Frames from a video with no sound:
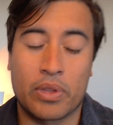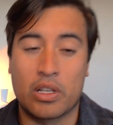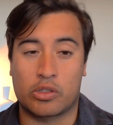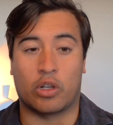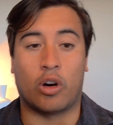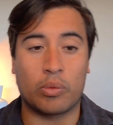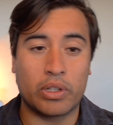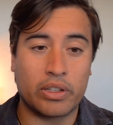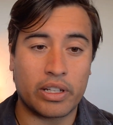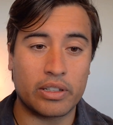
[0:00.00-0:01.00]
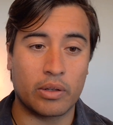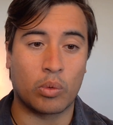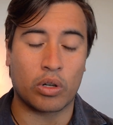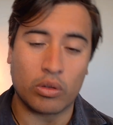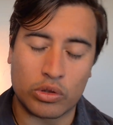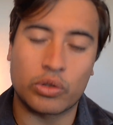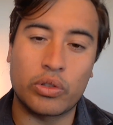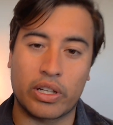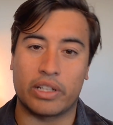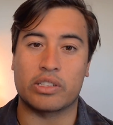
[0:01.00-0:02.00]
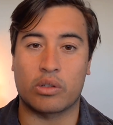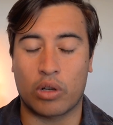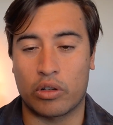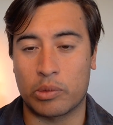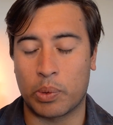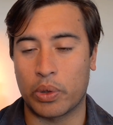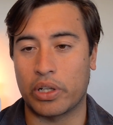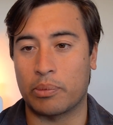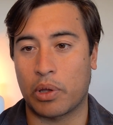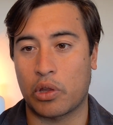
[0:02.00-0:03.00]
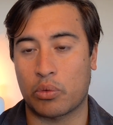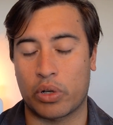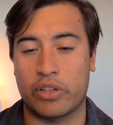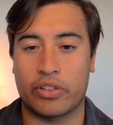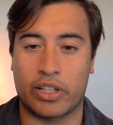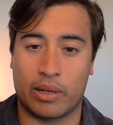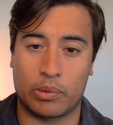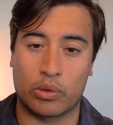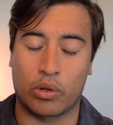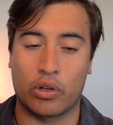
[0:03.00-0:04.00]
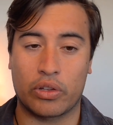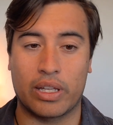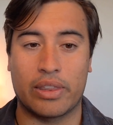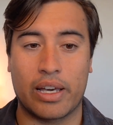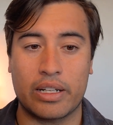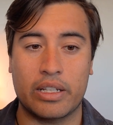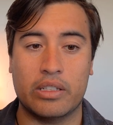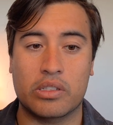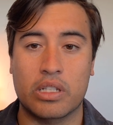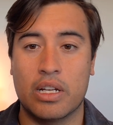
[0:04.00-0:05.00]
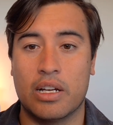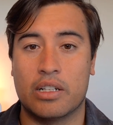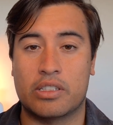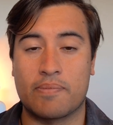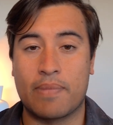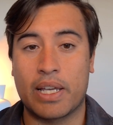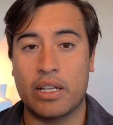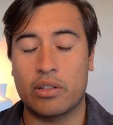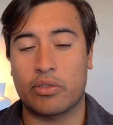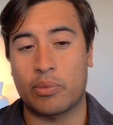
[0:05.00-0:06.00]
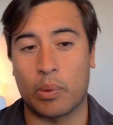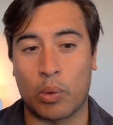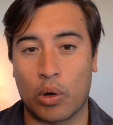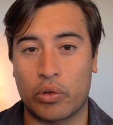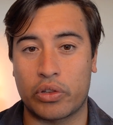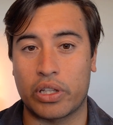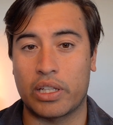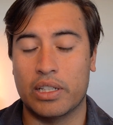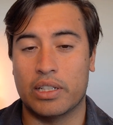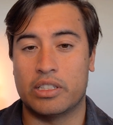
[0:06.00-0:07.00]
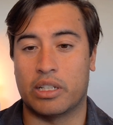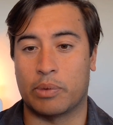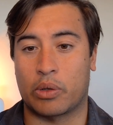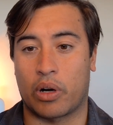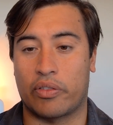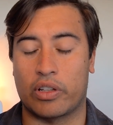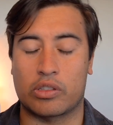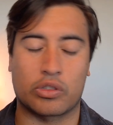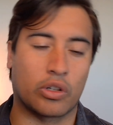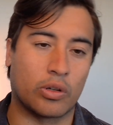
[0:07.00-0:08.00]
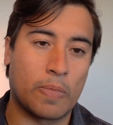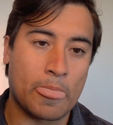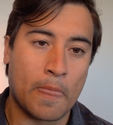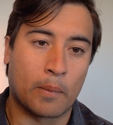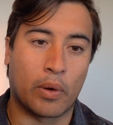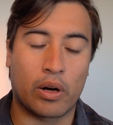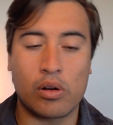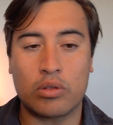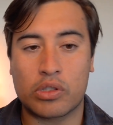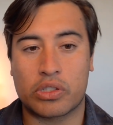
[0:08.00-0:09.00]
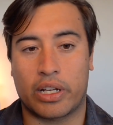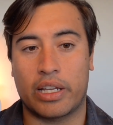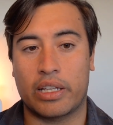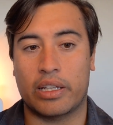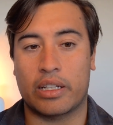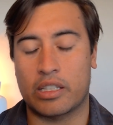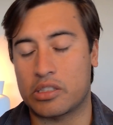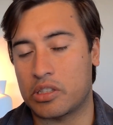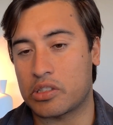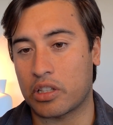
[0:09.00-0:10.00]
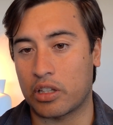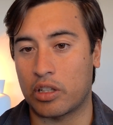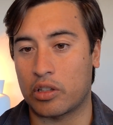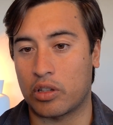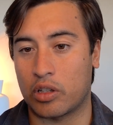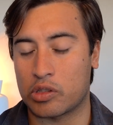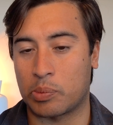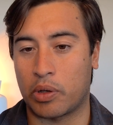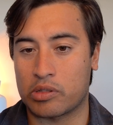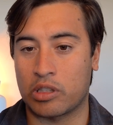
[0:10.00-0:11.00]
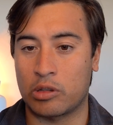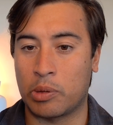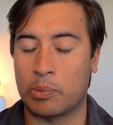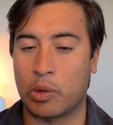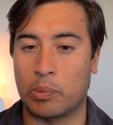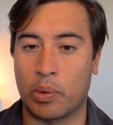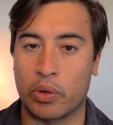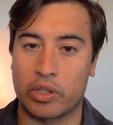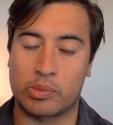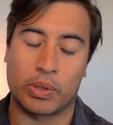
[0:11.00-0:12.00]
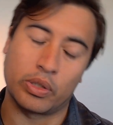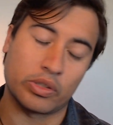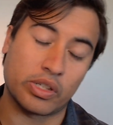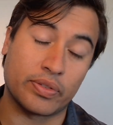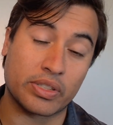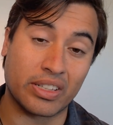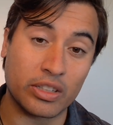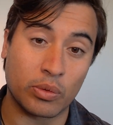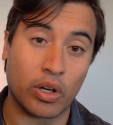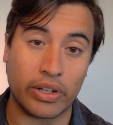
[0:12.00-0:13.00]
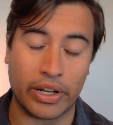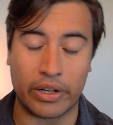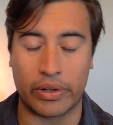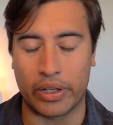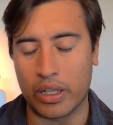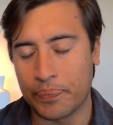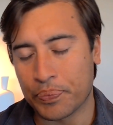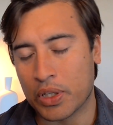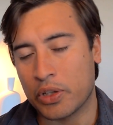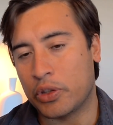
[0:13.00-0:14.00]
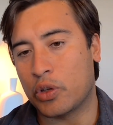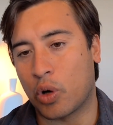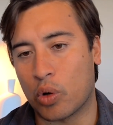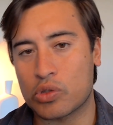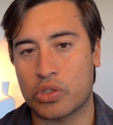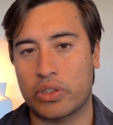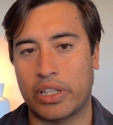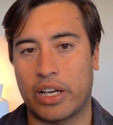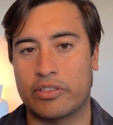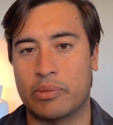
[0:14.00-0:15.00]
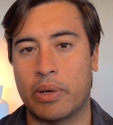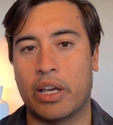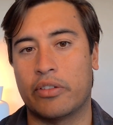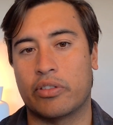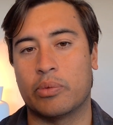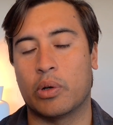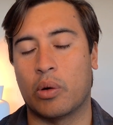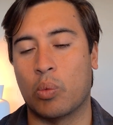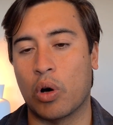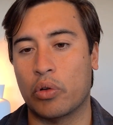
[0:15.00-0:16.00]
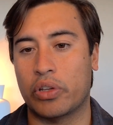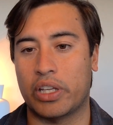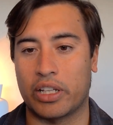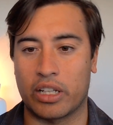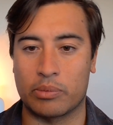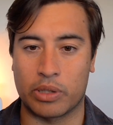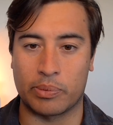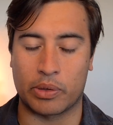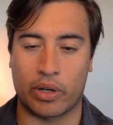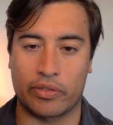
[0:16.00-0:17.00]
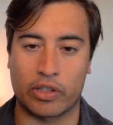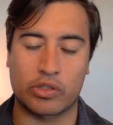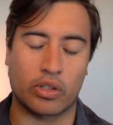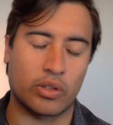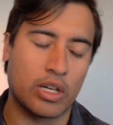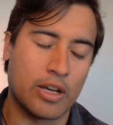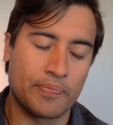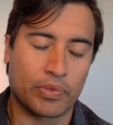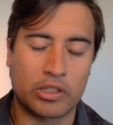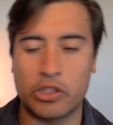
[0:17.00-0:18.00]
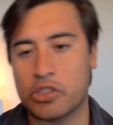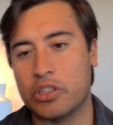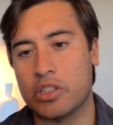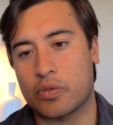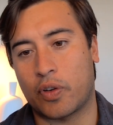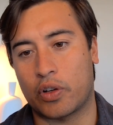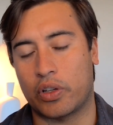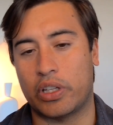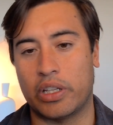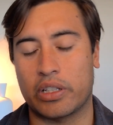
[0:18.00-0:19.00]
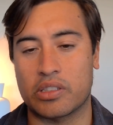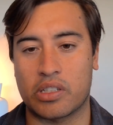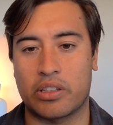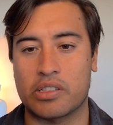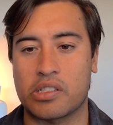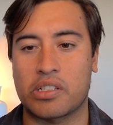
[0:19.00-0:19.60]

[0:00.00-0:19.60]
So what I'll do then is I'll go into point number 3 for capital growth, and that is demand from a wealthy demographic. So where I was saying consistently low supply is a little bit more important is because if it's in the right area, you constantly have demand from a wealthy income demographic. So just in this photo here, you can see this is